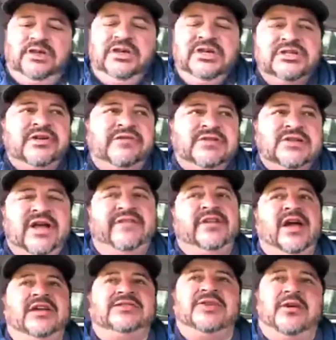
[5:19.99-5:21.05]
Each of us have
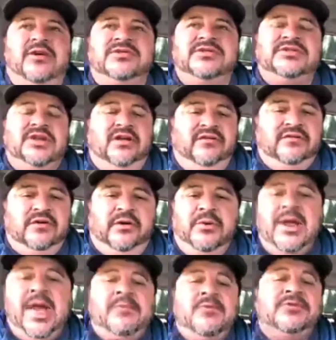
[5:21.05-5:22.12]
to ask our own selves, are
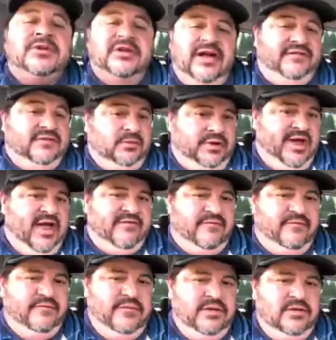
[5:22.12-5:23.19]
we happy with the life that we have?
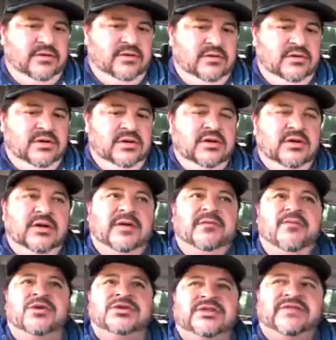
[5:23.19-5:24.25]
And
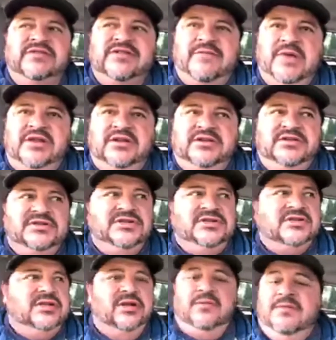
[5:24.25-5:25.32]
most of us have made a
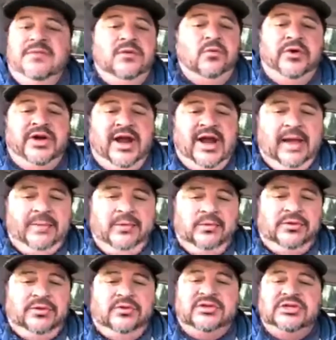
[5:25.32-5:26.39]
decision that we're not happy
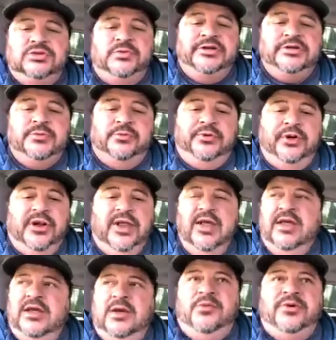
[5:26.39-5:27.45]
with the situation we're in,
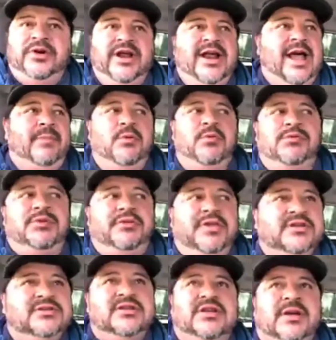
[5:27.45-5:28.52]
and we're not happy with the
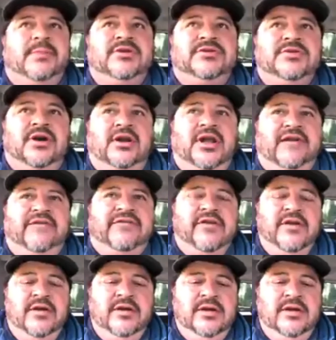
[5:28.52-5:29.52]
things that come into our lives.